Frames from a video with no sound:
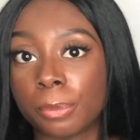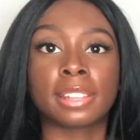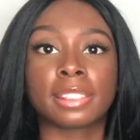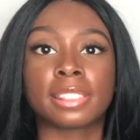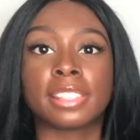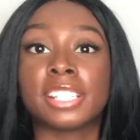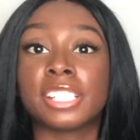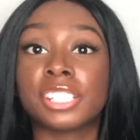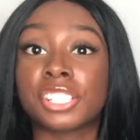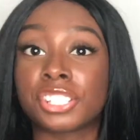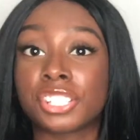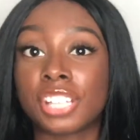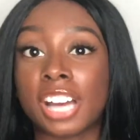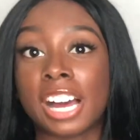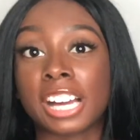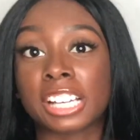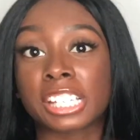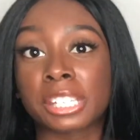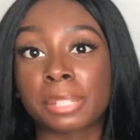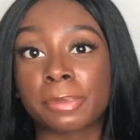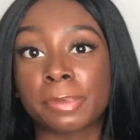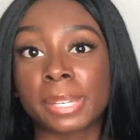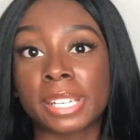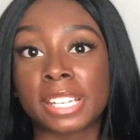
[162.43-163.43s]
This
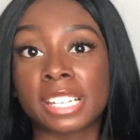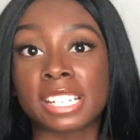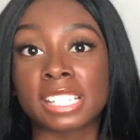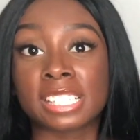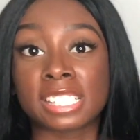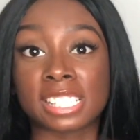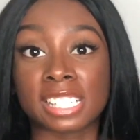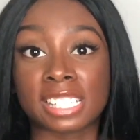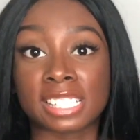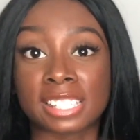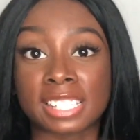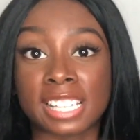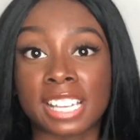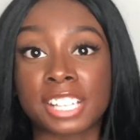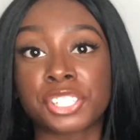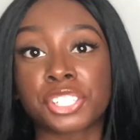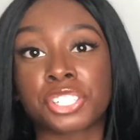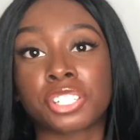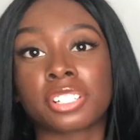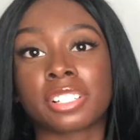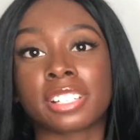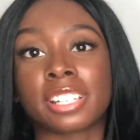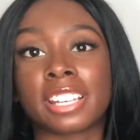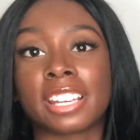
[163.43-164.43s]
document is
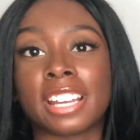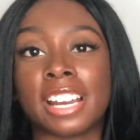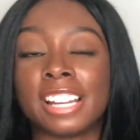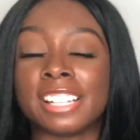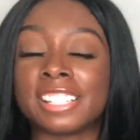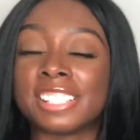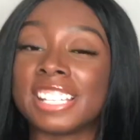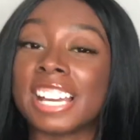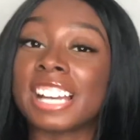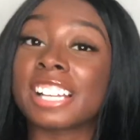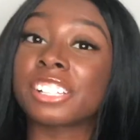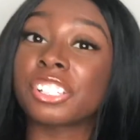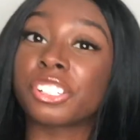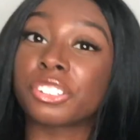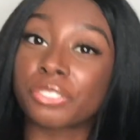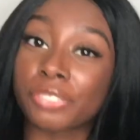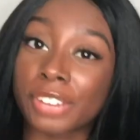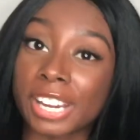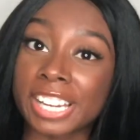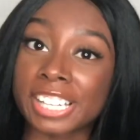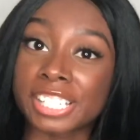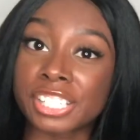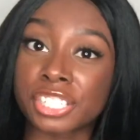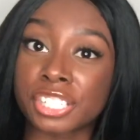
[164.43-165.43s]
essentially a
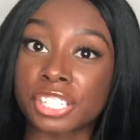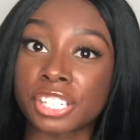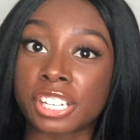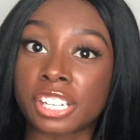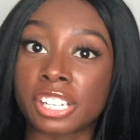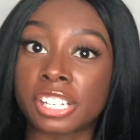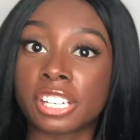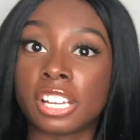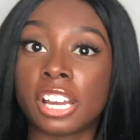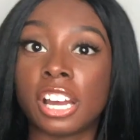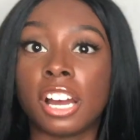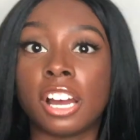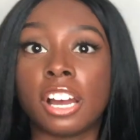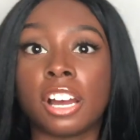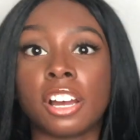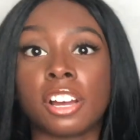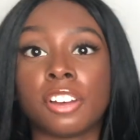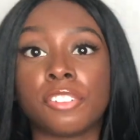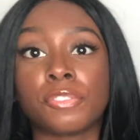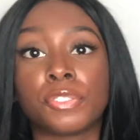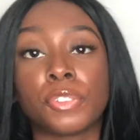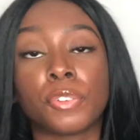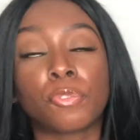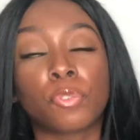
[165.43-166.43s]
declaration
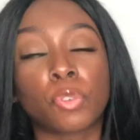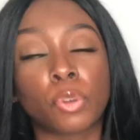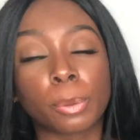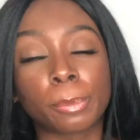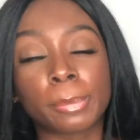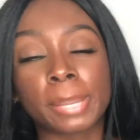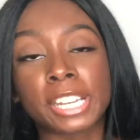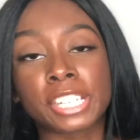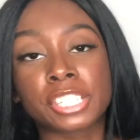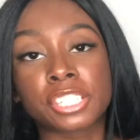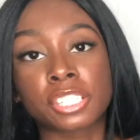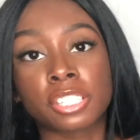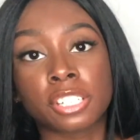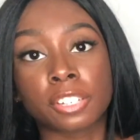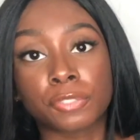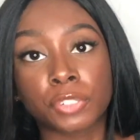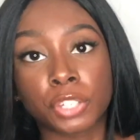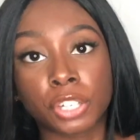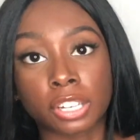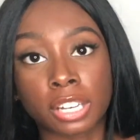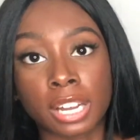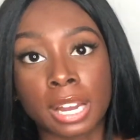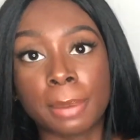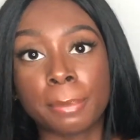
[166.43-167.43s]
of the formation of
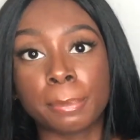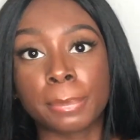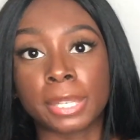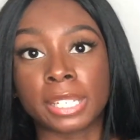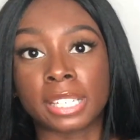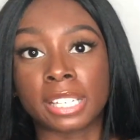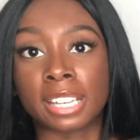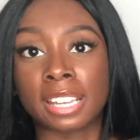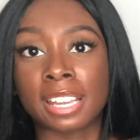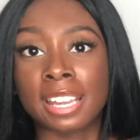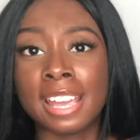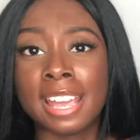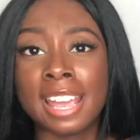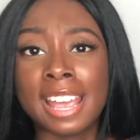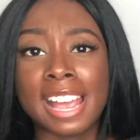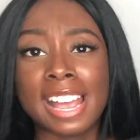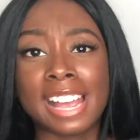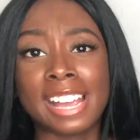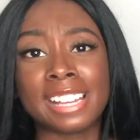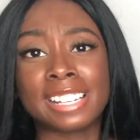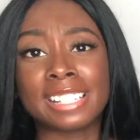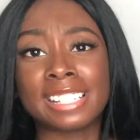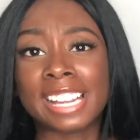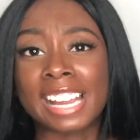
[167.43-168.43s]
your company,
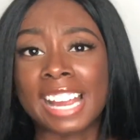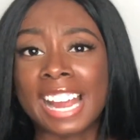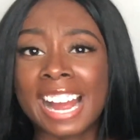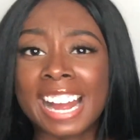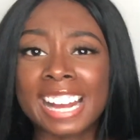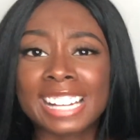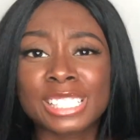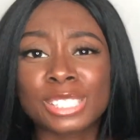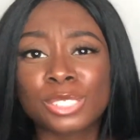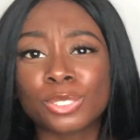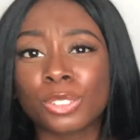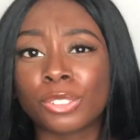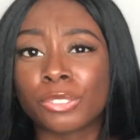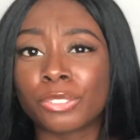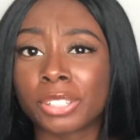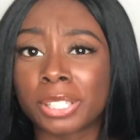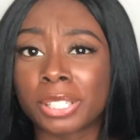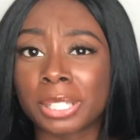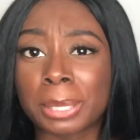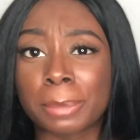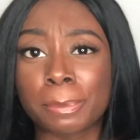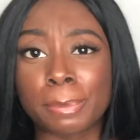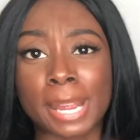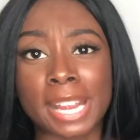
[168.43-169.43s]
and they ask for
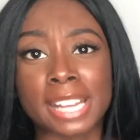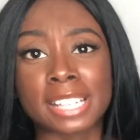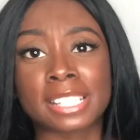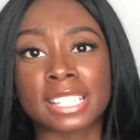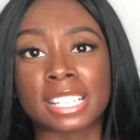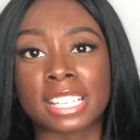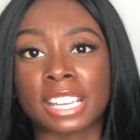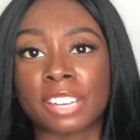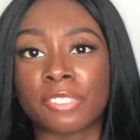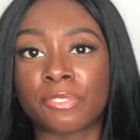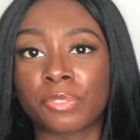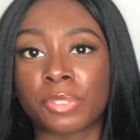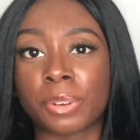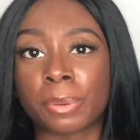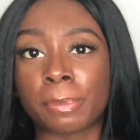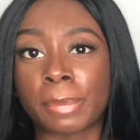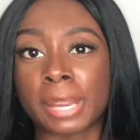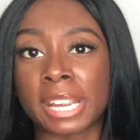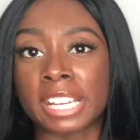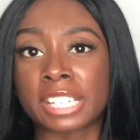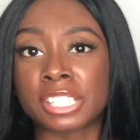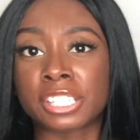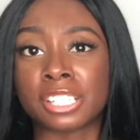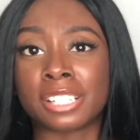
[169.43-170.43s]
really basic
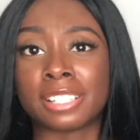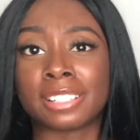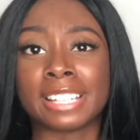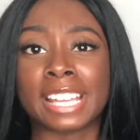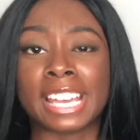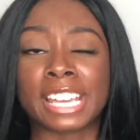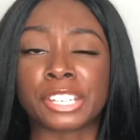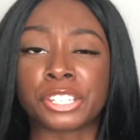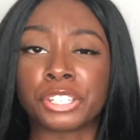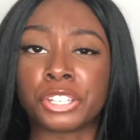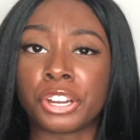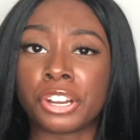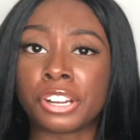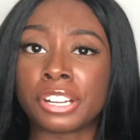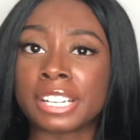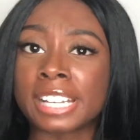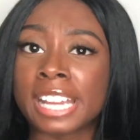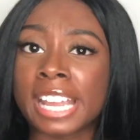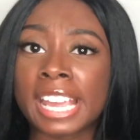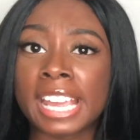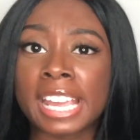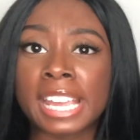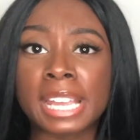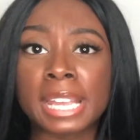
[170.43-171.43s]
information like your
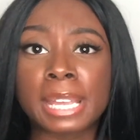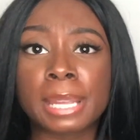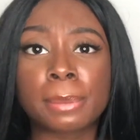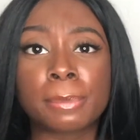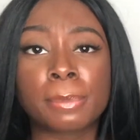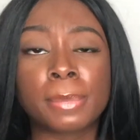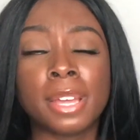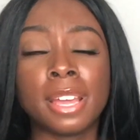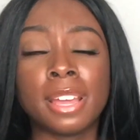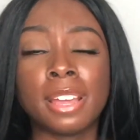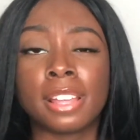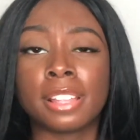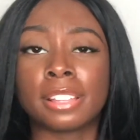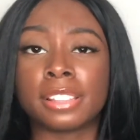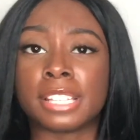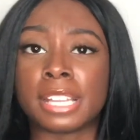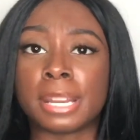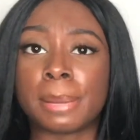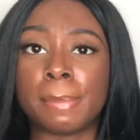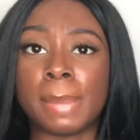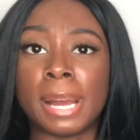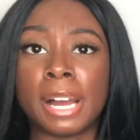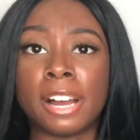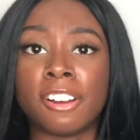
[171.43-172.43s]
name, the
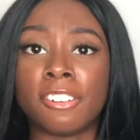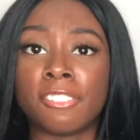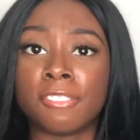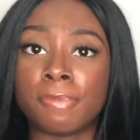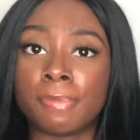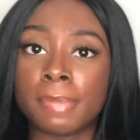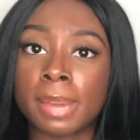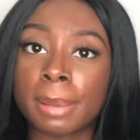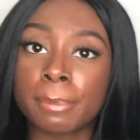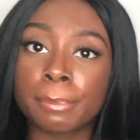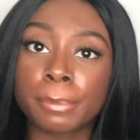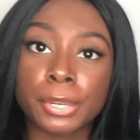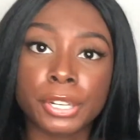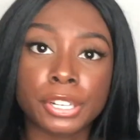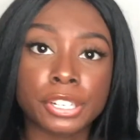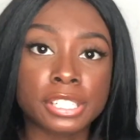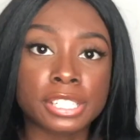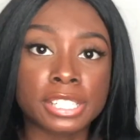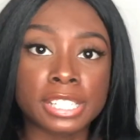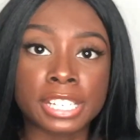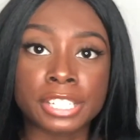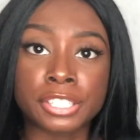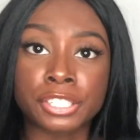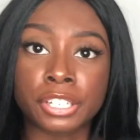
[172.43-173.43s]
amount of
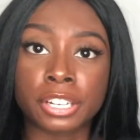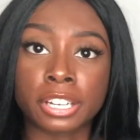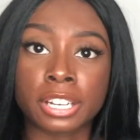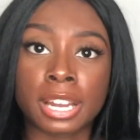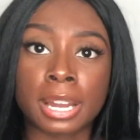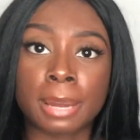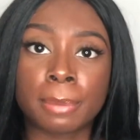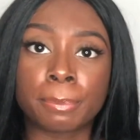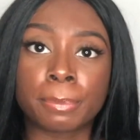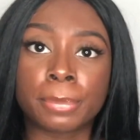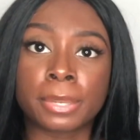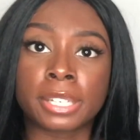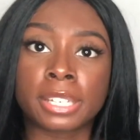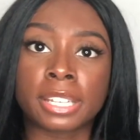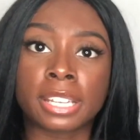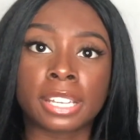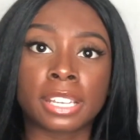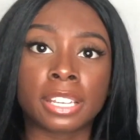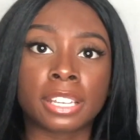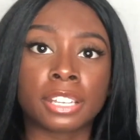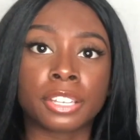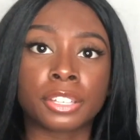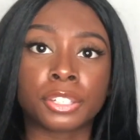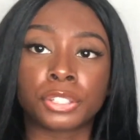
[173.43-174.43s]
members in your
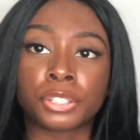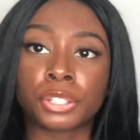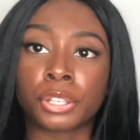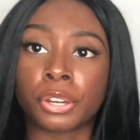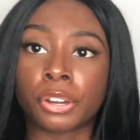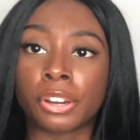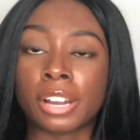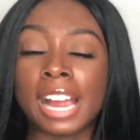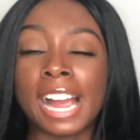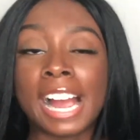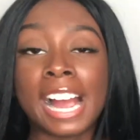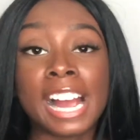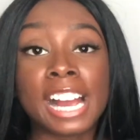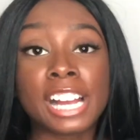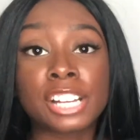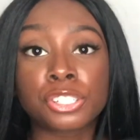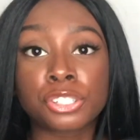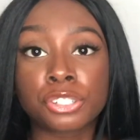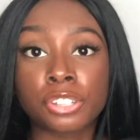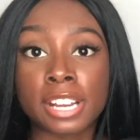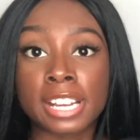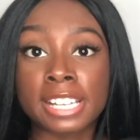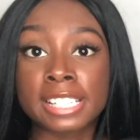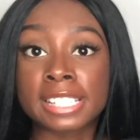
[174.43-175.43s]
company, your
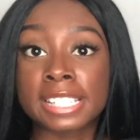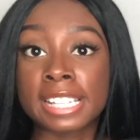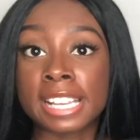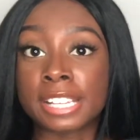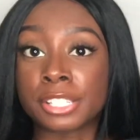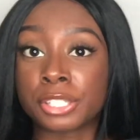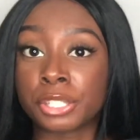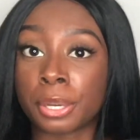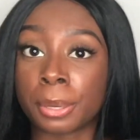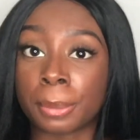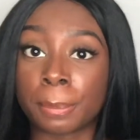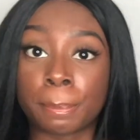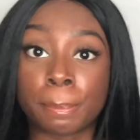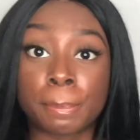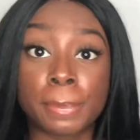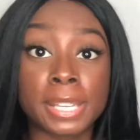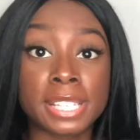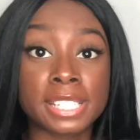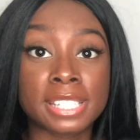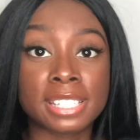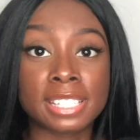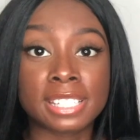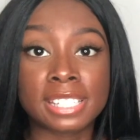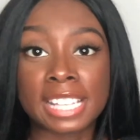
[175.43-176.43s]
address, your
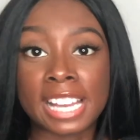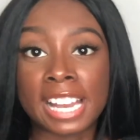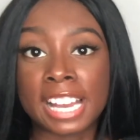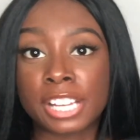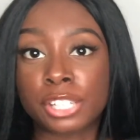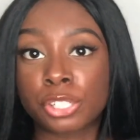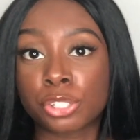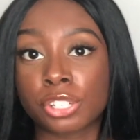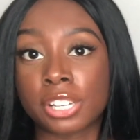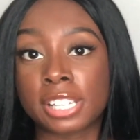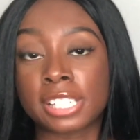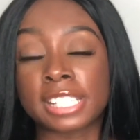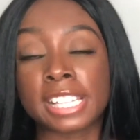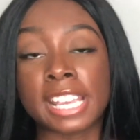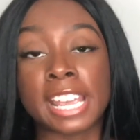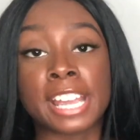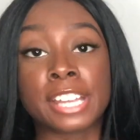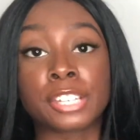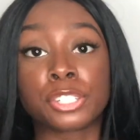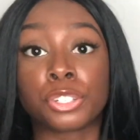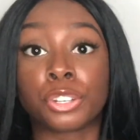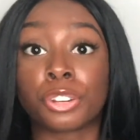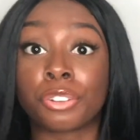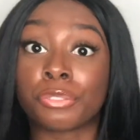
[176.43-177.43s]
business address,
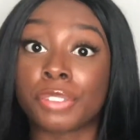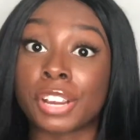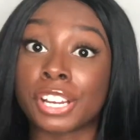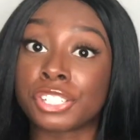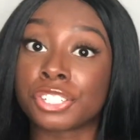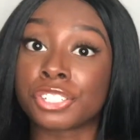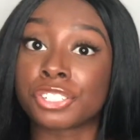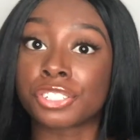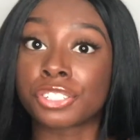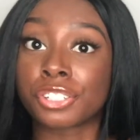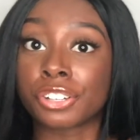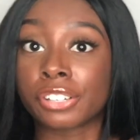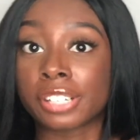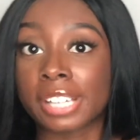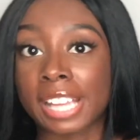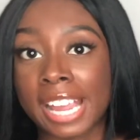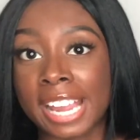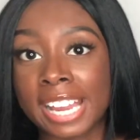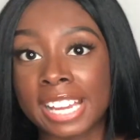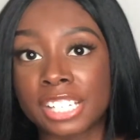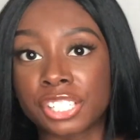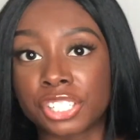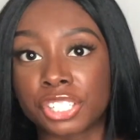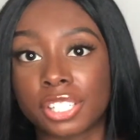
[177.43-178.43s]
and your registered
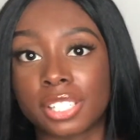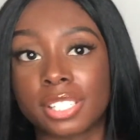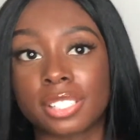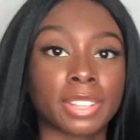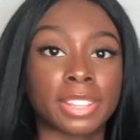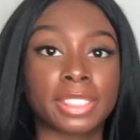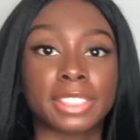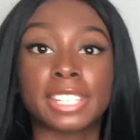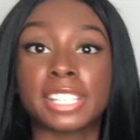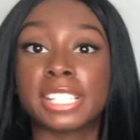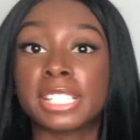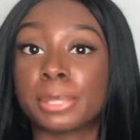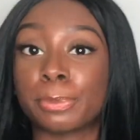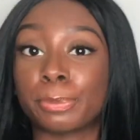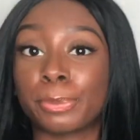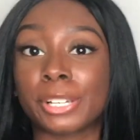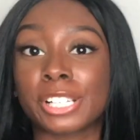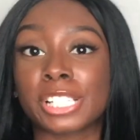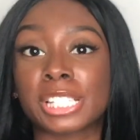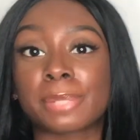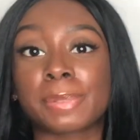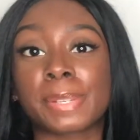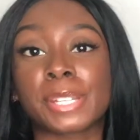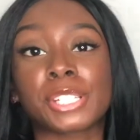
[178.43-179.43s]
agent. This
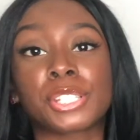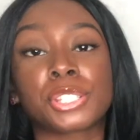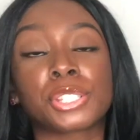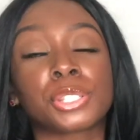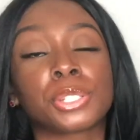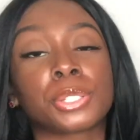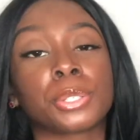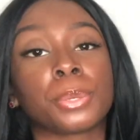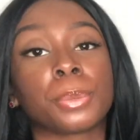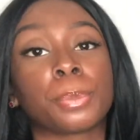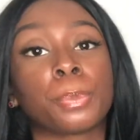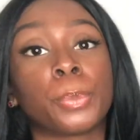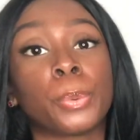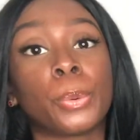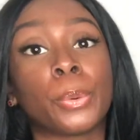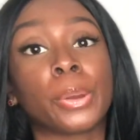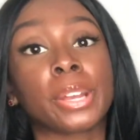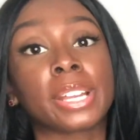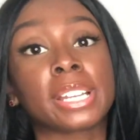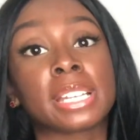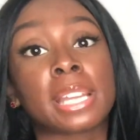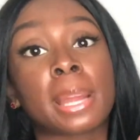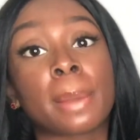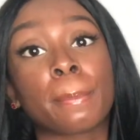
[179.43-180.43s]
brings me to
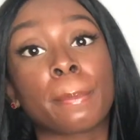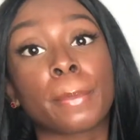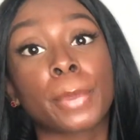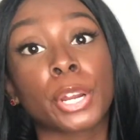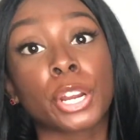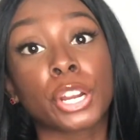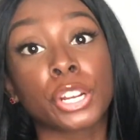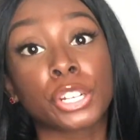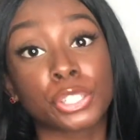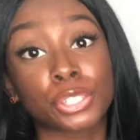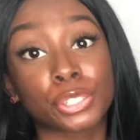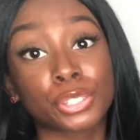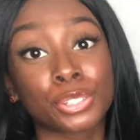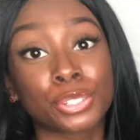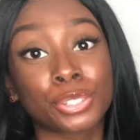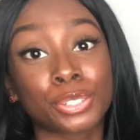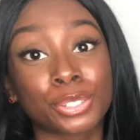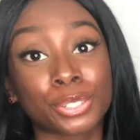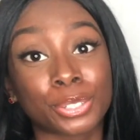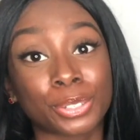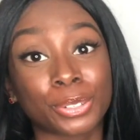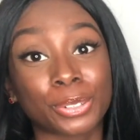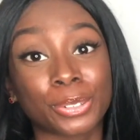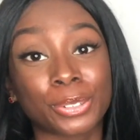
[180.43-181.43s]
point number
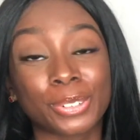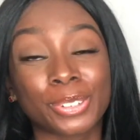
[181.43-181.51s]
2.